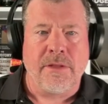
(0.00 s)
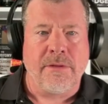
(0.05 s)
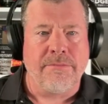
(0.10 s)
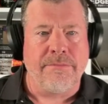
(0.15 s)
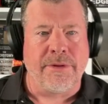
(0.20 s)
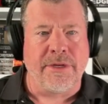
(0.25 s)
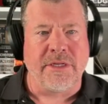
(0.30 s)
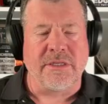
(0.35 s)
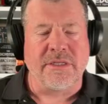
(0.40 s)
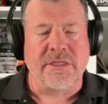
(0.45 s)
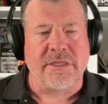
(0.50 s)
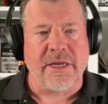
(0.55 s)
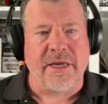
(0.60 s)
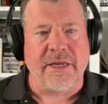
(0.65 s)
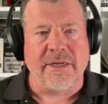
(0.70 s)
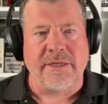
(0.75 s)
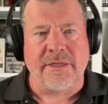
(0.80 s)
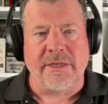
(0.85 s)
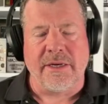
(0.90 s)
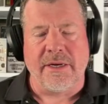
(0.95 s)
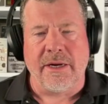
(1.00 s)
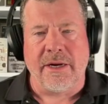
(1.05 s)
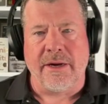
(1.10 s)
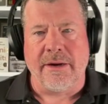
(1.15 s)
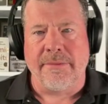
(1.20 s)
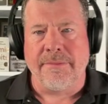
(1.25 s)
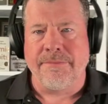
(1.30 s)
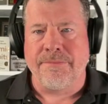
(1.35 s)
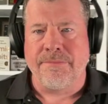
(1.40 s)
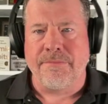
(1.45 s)
But instead,
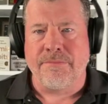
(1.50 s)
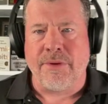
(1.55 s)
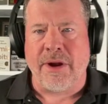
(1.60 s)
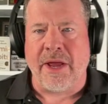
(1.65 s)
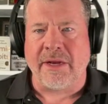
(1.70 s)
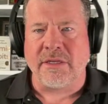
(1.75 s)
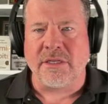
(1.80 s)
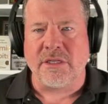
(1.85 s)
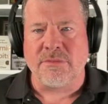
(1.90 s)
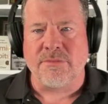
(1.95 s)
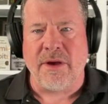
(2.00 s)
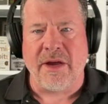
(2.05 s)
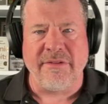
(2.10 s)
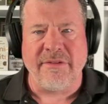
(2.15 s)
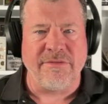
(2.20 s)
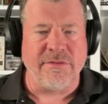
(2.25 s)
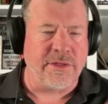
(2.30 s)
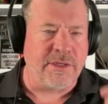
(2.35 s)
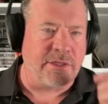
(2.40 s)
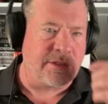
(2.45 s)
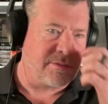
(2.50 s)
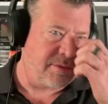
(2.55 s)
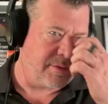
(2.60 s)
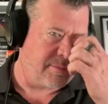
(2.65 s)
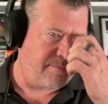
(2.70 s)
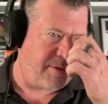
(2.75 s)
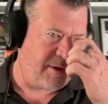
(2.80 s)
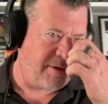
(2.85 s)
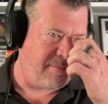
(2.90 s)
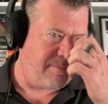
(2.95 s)
practice mindfulness
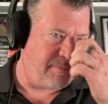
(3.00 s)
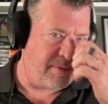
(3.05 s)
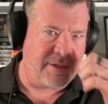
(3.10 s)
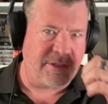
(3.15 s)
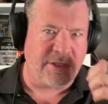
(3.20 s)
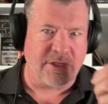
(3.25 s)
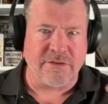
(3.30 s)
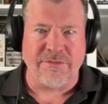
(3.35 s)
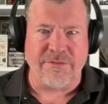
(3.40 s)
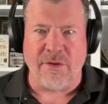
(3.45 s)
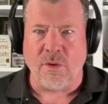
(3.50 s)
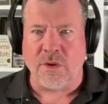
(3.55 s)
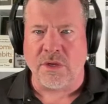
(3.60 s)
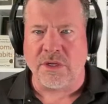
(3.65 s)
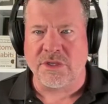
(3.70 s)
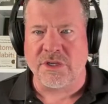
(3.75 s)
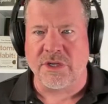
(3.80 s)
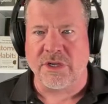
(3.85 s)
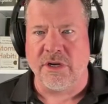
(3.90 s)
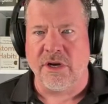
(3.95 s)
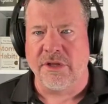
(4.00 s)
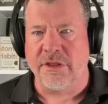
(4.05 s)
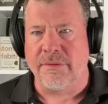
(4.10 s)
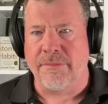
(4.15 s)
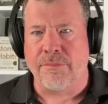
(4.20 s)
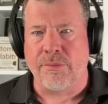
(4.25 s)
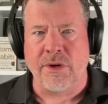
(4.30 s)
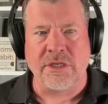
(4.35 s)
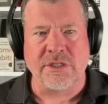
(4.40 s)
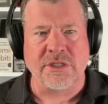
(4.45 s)
by just focusing on the
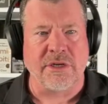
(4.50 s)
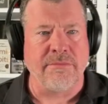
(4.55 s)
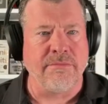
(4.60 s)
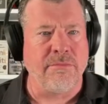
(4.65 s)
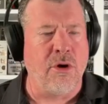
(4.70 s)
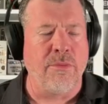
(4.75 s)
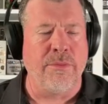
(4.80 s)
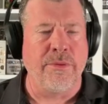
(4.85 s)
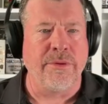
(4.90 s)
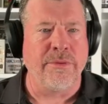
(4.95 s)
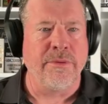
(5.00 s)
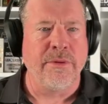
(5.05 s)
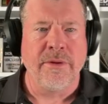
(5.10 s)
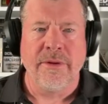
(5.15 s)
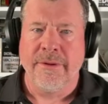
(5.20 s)
present moment.